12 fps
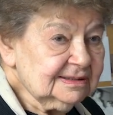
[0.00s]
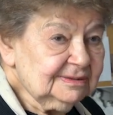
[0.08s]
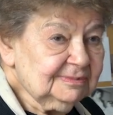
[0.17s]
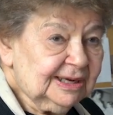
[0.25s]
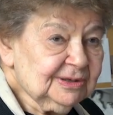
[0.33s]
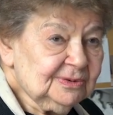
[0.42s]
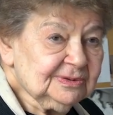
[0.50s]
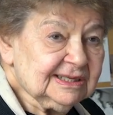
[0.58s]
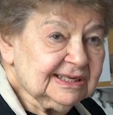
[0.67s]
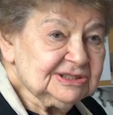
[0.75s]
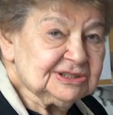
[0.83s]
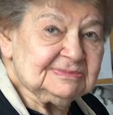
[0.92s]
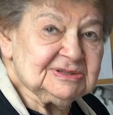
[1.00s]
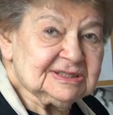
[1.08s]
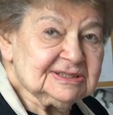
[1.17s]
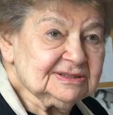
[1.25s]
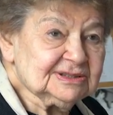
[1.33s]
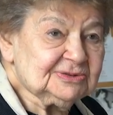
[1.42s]
In my old age, I'm
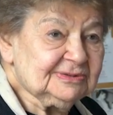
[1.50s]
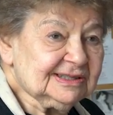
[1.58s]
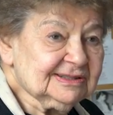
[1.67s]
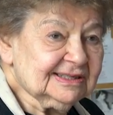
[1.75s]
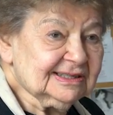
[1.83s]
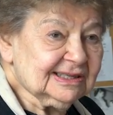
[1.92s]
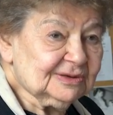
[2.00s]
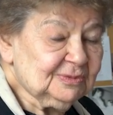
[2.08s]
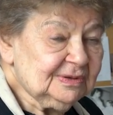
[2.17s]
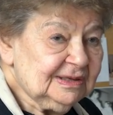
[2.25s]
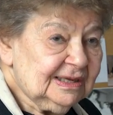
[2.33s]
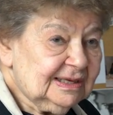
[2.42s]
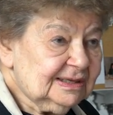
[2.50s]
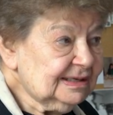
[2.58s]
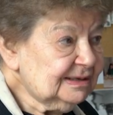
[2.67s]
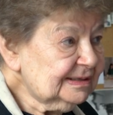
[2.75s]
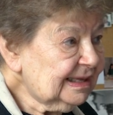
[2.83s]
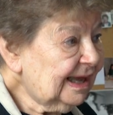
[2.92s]
still struggling. Like,
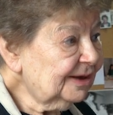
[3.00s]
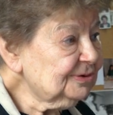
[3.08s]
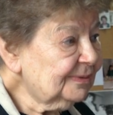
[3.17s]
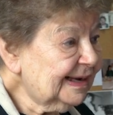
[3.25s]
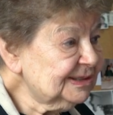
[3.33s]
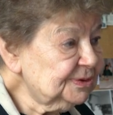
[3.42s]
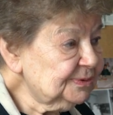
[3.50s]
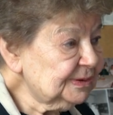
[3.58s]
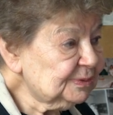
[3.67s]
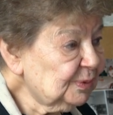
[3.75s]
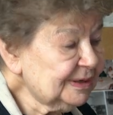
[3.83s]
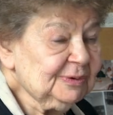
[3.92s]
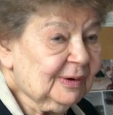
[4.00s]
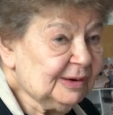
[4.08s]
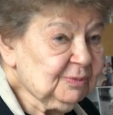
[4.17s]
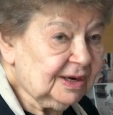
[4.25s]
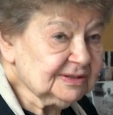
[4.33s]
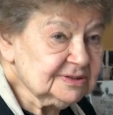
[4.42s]
uh, how do I do it? What do
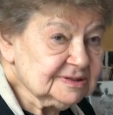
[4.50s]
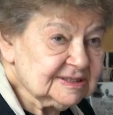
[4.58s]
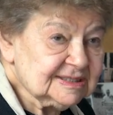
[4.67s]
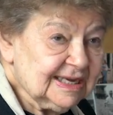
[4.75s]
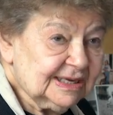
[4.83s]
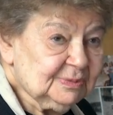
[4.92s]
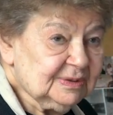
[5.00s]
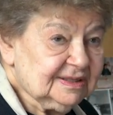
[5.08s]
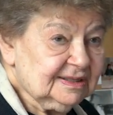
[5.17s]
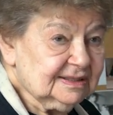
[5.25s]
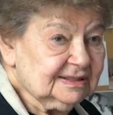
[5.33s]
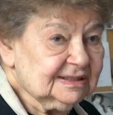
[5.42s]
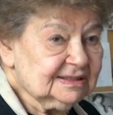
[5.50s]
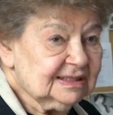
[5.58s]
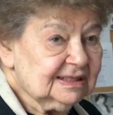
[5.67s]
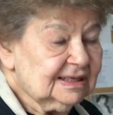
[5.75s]
I want to say with it?